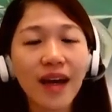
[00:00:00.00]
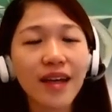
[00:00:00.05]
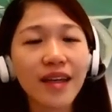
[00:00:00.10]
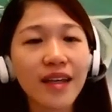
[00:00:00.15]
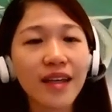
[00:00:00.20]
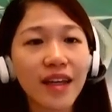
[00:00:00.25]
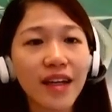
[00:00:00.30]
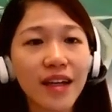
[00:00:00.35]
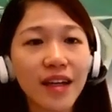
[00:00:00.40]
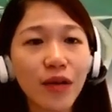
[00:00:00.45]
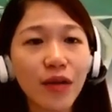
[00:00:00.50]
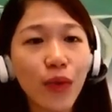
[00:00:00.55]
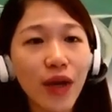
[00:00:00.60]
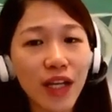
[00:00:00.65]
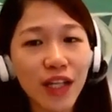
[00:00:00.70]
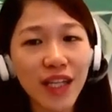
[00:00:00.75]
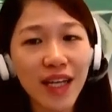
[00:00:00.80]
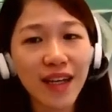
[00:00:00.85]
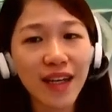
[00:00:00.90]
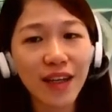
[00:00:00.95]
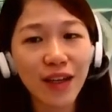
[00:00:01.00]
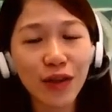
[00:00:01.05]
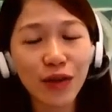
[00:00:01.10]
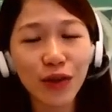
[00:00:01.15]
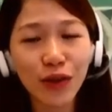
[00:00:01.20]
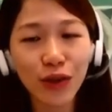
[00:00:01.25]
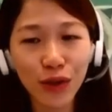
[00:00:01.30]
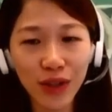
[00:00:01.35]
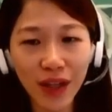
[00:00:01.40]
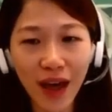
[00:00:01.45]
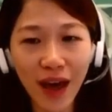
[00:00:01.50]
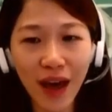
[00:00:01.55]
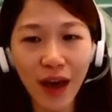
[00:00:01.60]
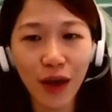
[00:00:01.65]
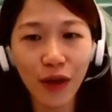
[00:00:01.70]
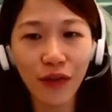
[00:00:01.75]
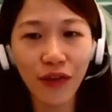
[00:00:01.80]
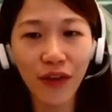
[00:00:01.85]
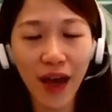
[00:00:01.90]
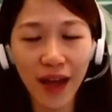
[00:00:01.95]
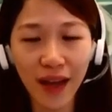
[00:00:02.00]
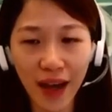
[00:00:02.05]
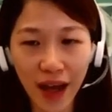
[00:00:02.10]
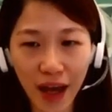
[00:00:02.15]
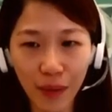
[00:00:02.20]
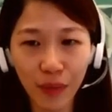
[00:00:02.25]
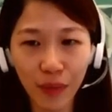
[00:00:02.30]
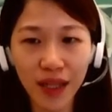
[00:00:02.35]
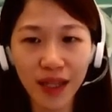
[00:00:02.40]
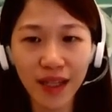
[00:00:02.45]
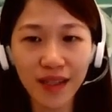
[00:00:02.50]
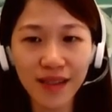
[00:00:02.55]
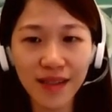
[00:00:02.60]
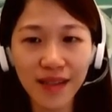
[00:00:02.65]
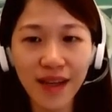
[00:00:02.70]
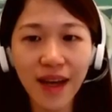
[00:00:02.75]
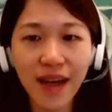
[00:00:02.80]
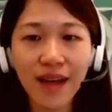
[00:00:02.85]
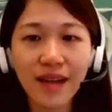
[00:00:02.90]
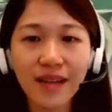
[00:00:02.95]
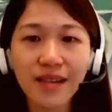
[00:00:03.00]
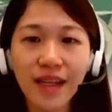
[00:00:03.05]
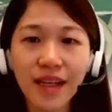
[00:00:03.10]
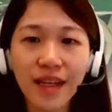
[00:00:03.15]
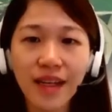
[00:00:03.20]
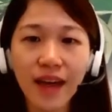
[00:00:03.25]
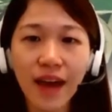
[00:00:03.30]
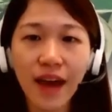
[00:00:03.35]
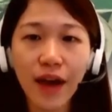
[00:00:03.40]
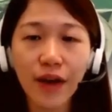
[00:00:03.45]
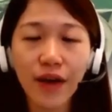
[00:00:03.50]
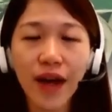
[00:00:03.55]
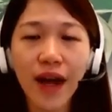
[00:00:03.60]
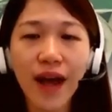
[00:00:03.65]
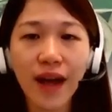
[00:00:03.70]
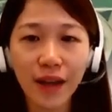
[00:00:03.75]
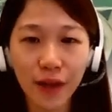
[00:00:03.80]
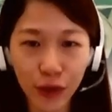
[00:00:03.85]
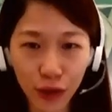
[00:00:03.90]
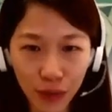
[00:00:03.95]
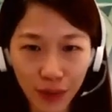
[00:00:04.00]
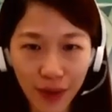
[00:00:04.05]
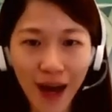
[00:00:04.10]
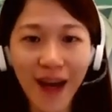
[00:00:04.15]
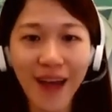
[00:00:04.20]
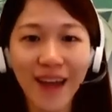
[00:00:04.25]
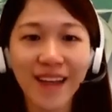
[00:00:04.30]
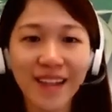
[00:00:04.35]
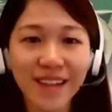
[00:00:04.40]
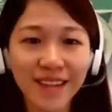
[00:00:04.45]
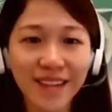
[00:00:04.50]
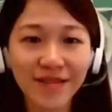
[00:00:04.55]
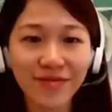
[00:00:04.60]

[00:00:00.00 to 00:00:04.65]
Here, wishing you good health and happiness. Take care and goodbye.